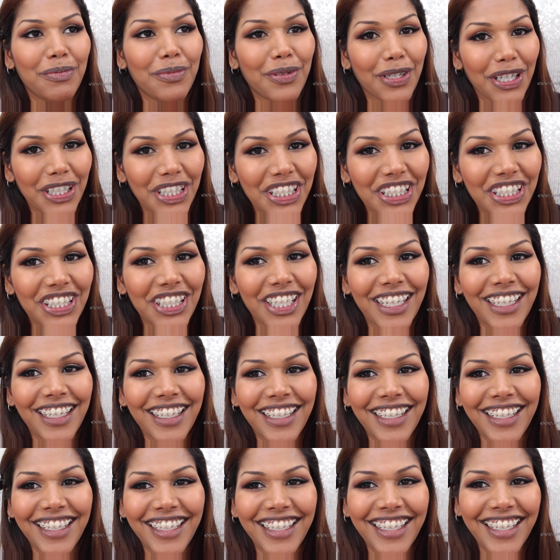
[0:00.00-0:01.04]
brush,
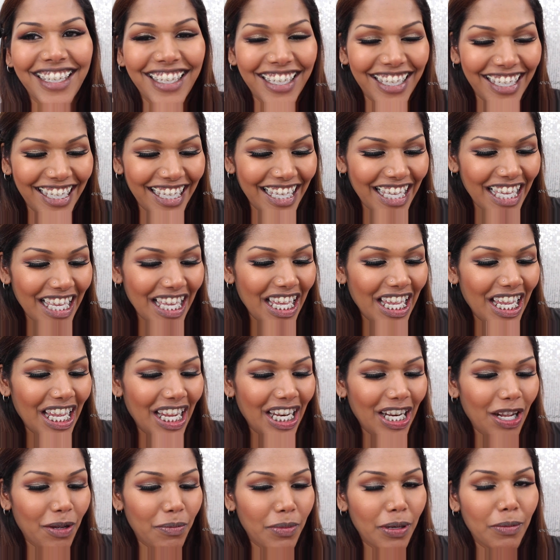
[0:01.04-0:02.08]

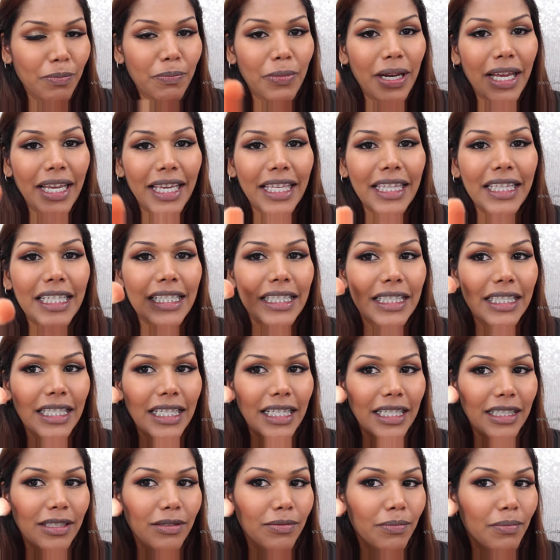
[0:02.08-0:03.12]
and I'm applying this
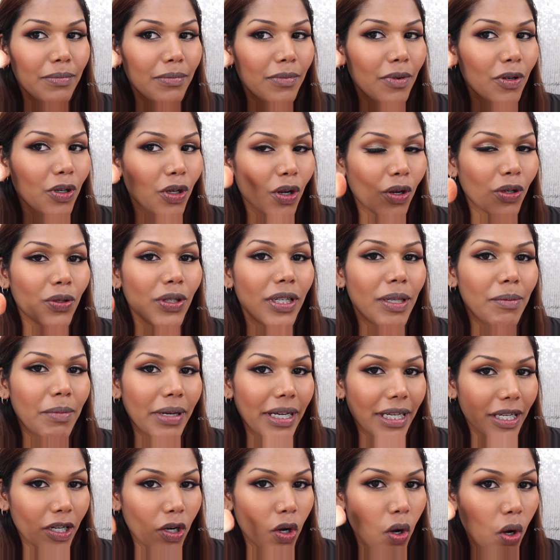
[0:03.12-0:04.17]
as not only
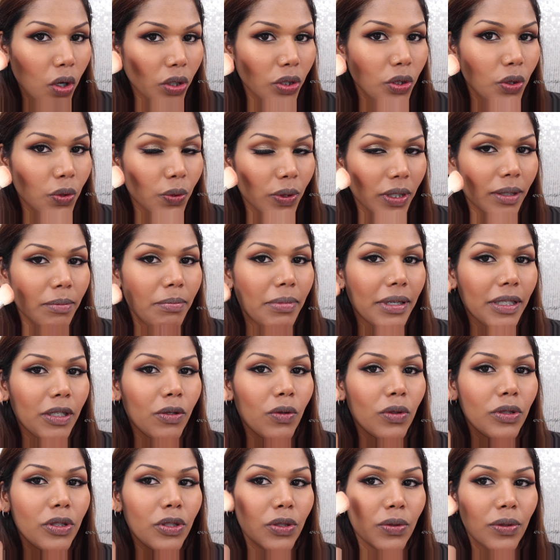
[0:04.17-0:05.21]
my contour but
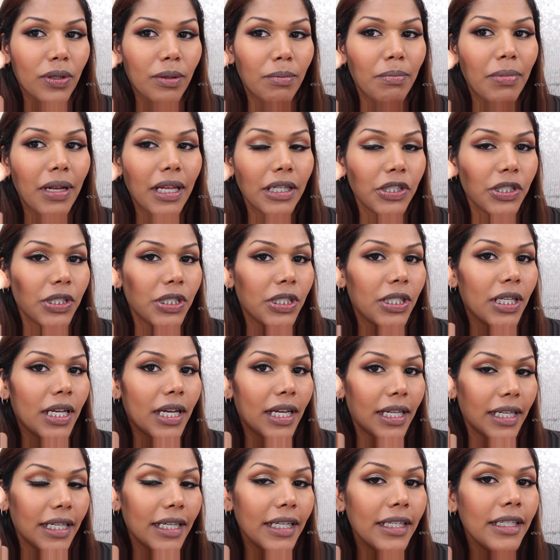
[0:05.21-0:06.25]
also a blush
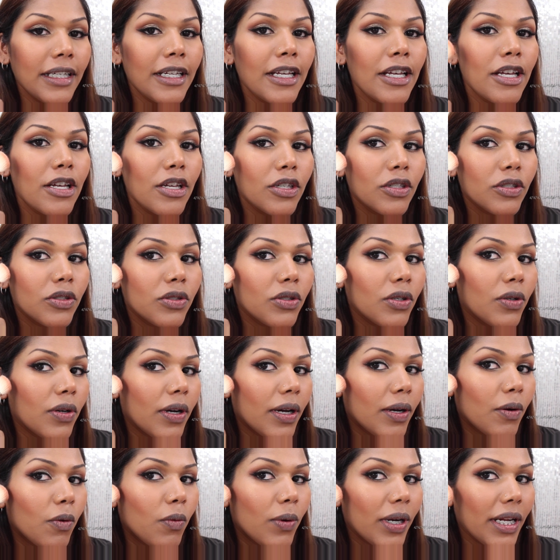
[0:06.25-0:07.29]
color.
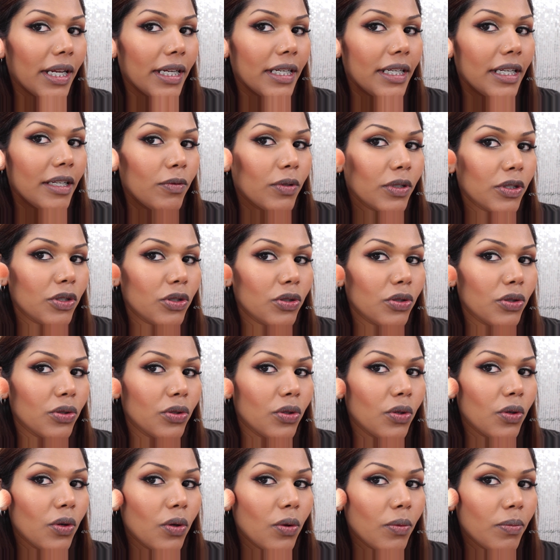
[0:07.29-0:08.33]
So what I did was
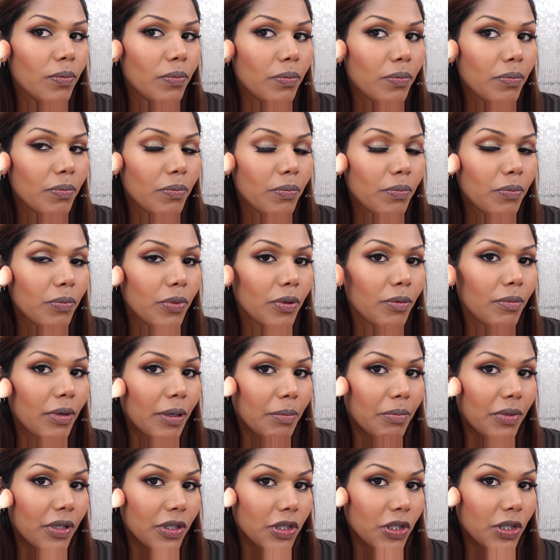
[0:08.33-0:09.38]
to put my
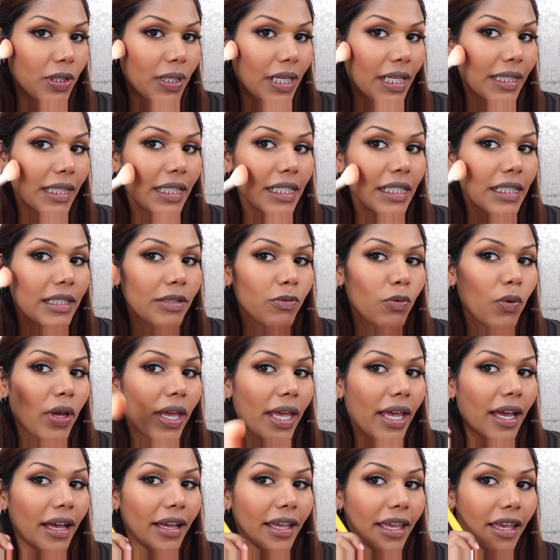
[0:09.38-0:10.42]
brush like this,
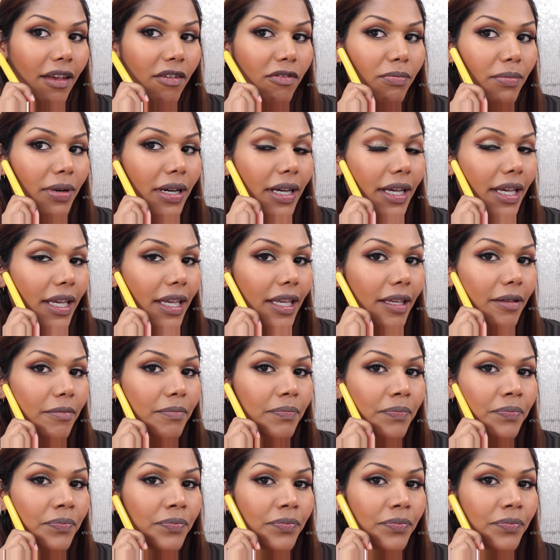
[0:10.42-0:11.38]
where I have my